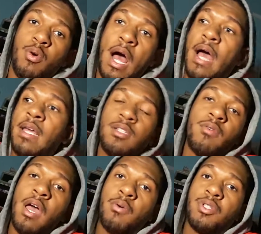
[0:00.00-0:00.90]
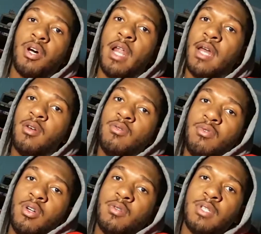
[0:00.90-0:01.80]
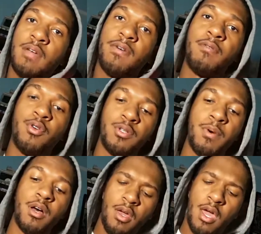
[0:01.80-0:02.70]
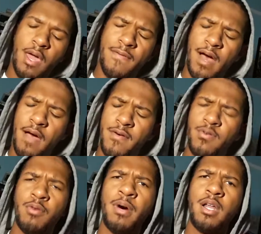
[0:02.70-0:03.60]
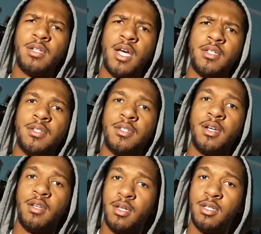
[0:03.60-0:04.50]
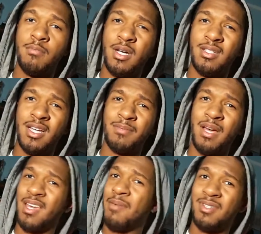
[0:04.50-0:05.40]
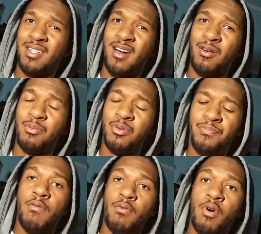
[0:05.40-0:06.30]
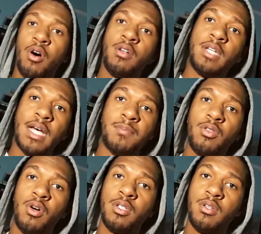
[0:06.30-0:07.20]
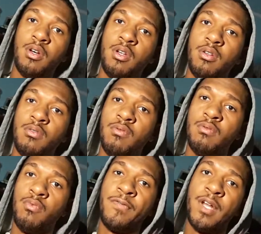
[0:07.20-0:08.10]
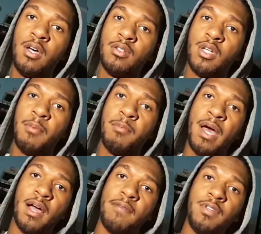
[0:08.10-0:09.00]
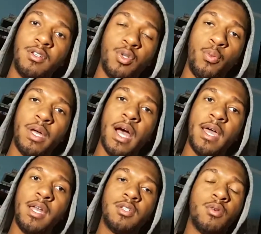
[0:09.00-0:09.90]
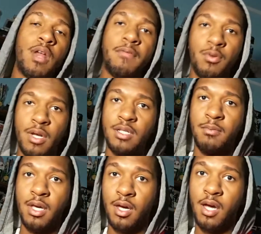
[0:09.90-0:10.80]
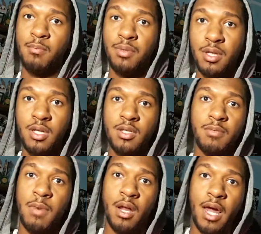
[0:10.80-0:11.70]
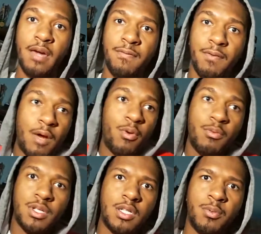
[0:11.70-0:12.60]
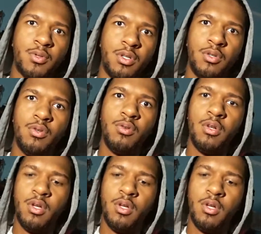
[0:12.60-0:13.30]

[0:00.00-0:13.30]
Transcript: I interact with y'all. I don't, you know, take forever to respond. If I have, I do apologize sincerely because my text back game is terrible. For all, that's my thoughts on Riverdale's coming back after the 2-week hiatus. Don't ever do that to me again, please. My life, like, what was I supposed to do?